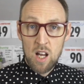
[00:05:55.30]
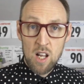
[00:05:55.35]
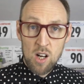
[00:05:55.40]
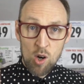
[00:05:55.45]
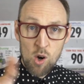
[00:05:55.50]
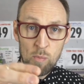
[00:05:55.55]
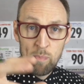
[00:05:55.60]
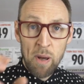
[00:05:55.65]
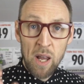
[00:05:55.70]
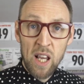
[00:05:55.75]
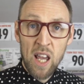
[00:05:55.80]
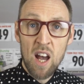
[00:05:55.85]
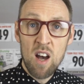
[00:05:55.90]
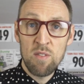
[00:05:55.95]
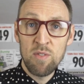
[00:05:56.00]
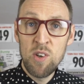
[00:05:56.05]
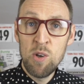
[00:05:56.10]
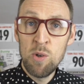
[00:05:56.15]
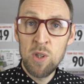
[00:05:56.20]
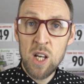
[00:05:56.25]
And I'll pick out
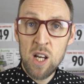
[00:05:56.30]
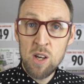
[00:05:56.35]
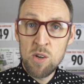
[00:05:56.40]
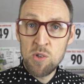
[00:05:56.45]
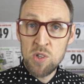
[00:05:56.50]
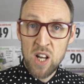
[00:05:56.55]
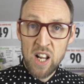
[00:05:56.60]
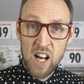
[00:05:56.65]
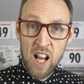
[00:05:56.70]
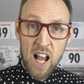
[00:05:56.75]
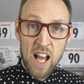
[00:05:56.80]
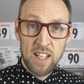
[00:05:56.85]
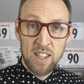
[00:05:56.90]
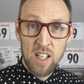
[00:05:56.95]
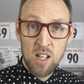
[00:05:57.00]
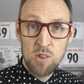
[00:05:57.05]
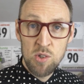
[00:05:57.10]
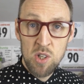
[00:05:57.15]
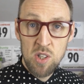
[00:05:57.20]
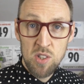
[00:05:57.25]
a few of those and add
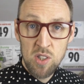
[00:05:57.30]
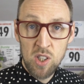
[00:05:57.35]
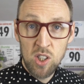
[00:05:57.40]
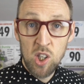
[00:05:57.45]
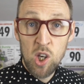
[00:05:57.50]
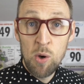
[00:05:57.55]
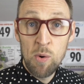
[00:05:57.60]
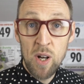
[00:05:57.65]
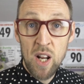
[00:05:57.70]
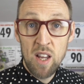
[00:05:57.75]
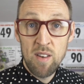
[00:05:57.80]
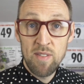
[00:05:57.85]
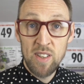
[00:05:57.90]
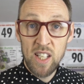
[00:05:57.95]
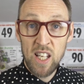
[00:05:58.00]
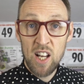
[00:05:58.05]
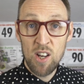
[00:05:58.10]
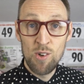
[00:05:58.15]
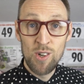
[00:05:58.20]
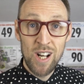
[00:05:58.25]
those into the Q&A
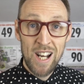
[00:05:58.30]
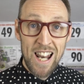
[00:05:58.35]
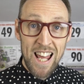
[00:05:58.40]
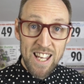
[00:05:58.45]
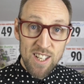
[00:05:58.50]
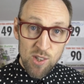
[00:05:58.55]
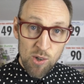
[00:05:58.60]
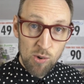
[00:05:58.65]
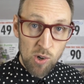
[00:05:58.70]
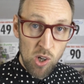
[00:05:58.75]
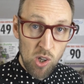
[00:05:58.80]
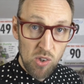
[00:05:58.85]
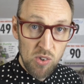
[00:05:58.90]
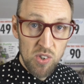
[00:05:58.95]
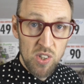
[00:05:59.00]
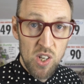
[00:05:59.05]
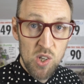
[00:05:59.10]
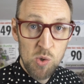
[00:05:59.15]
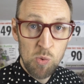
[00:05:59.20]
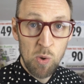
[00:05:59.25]
video later
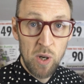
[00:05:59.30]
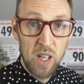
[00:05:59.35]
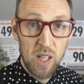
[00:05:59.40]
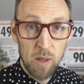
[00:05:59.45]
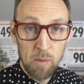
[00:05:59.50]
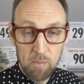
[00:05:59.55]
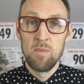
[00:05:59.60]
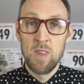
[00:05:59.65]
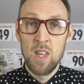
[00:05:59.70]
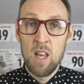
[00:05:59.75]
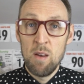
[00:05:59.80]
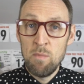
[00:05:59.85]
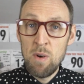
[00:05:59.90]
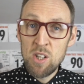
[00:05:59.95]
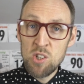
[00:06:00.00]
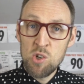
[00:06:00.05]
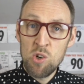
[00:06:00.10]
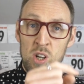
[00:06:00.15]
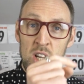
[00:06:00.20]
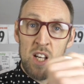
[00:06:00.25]
on this week.
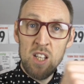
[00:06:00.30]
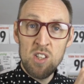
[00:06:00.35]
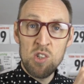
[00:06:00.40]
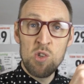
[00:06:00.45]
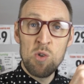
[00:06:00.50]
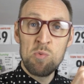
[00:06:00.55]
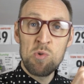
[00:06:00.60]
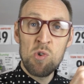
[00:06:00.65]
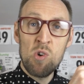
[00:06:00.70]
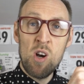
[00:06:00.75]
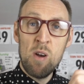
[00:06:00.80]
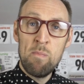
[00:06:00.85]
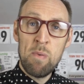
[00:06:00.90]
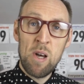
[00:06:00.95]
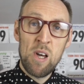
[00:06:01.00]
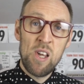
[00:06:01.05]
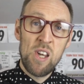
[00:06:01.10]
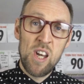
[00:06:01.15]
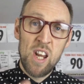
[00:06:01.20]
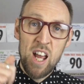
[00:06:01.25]
Make sure you hit the subscribe
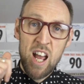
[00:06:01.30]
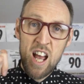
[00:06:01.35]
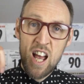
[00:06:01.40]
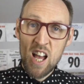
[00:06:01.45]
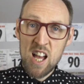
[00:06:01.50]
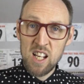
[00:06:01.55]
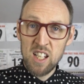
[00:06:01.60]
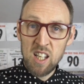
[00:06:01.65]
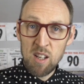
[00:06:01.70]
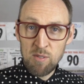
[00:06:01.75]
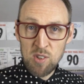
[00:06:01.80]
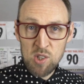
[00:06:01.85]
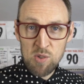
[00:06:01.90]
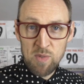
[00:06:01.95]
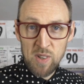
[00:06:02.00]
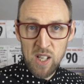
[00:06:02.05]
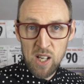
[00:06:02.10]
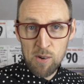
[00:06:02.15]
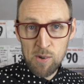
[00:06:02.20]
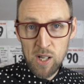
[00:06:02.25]
button and give this
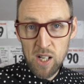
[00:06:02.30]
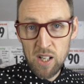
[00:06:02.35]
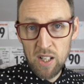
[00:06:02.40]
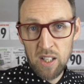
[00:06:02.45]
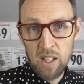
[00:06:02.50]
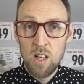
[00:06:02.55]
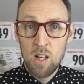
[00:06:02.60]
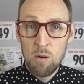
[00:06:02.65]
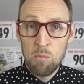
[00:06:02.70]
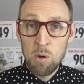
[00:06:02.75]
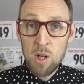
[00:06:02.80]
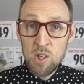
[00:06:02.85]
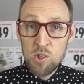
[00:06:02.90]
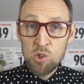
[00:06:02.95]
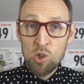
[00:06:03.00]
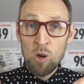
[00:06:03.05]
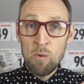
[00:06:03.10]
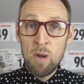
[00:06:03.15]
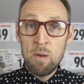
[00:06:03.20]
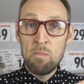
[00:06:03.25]
video a like.
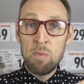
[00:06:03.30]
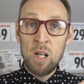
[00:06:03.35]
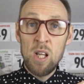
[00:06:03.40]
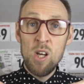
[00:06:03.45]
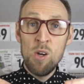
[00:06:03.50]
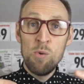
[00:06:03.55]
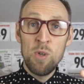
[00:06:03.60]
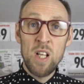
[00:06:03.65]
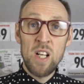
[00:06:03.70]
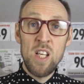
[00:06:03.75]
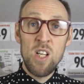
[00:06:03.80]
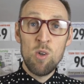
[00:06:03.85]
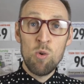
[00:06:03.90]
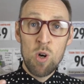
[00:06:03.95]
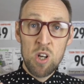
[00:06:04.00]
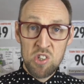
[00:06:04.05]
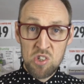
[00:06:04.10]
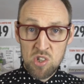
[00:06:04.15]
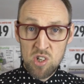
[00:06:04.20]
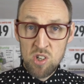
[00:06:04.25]
Please comment below with any
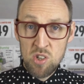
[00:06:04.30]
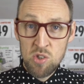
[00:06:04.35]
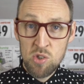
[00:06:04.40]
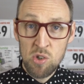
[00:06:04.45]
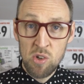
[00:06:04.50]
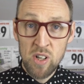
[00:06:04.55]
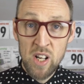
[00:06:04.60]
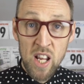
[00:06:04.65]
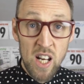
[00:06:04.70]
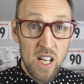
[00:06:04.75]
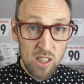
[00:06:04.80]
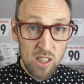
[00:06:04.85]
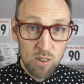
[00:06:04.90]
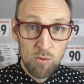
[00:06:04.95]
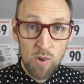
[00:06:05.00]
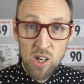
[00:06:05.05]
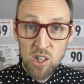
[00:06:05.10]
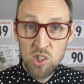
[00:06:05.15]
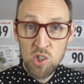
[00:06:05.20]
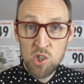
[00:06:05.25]
questions on of the
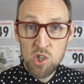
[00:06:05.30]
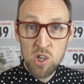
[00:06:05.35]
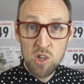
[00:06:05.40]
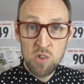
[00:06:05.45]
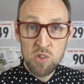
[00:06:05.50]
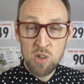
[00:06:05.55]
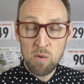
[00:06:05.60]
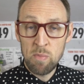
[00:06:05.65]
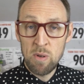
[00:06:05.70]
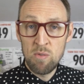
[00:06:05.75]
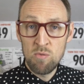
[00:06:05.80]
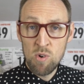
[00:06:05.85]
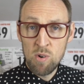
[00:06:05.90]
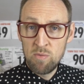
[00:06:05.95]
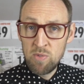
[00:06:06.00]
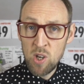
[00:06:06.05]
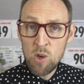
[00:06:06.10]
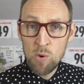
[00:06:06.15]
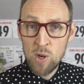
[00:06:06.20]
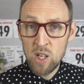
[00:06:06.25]
running shoes I've been
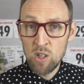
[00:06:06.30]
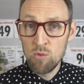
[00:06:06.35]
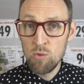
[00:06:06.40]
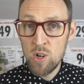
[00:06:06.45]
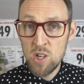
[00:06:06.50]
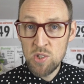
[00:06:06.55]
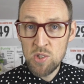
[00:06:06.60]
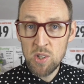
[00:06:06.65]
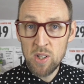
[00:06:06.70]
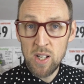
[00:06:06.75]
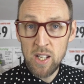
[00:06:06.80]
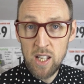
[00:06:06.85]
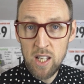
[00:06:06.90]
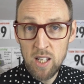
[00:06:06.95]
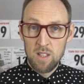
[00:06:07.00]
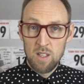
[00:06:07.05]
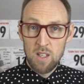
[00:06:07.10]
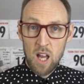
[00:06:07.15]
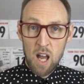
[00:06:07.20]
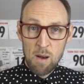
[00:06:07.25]
reviewing recently.
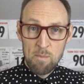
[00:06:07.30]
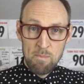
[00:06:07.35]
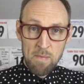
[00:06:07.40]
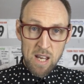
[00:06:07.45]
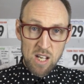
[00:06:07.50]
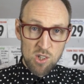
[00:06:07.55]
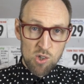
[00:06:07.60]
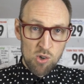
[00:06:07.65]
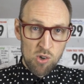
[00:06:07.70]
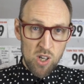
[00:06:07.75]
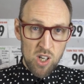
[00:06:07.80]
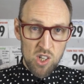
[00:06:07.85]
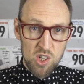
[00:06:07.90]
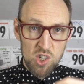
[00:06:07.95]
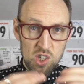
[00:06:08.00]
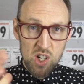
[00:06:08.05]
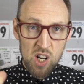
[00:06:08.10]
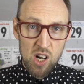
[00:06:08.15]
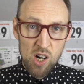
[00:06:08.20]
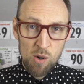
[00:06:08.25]
And make sure you
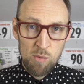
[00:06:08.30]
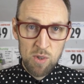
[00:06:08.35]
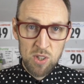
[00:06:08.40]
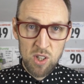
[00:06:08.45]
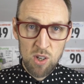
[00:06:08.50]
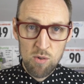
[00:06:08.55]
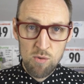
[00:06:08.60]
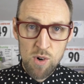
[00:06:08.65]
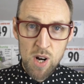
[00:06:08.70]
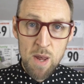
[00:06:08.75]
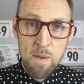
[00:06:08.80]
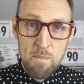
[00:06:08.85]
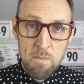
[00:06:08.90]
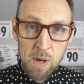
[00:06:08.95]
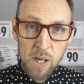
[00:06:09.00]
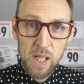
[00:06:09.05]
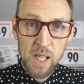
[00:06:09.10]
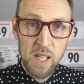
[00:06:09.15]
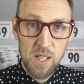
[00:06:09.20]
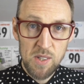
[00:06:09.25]
share it with your running
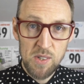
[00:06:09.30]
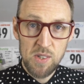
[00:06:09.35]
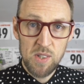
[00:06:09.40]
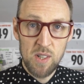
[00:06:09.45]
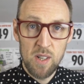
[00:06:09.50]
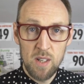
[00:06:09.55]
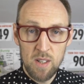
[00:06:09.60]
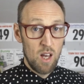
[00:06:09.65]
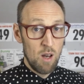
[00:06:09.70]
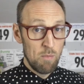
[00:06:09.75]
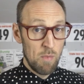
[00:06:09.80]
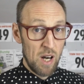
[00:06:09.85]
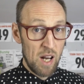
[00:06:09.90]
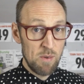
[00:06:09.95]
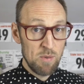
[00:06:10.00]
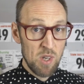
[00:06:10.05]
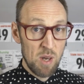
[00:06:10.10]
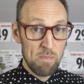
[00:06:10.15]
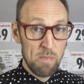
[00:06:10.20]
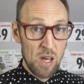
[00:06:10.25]
buddies. My
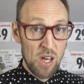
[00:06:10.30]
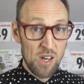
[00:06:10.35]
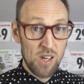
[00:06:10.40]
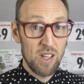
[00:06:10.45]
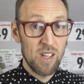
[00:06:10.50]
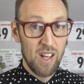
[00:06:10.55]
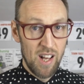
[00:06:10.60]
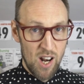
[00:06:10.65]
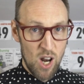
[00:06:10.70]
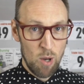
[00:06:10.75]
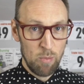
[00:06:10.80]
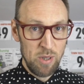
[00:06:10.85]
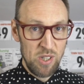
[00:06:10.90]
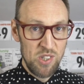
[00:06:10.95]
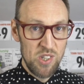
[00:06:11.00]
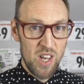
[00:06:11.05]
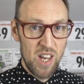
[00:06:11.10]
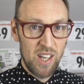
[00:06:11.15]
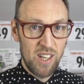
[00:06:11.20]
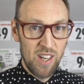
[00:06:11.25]
name's EDDBUD, and I'll be
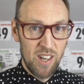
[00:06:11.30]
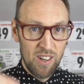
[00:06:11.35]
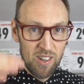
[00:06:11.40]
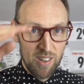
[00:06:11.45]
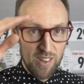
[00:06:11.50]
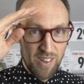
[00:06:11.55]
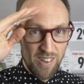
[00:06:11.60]
seeing you.